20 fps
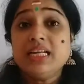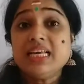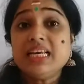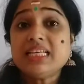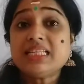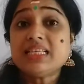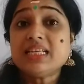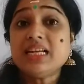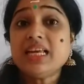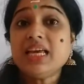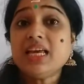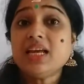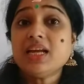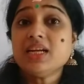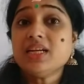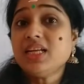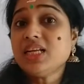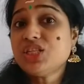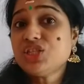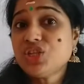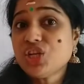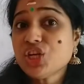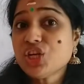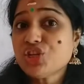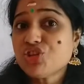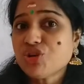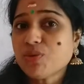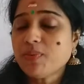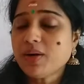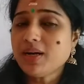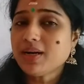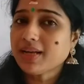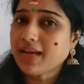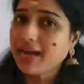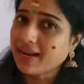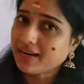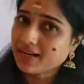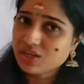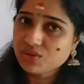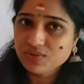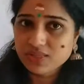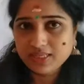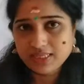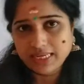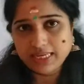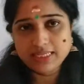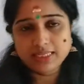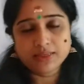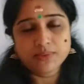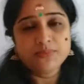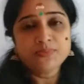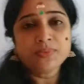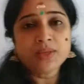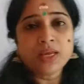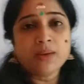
easily distinguishable characteristics.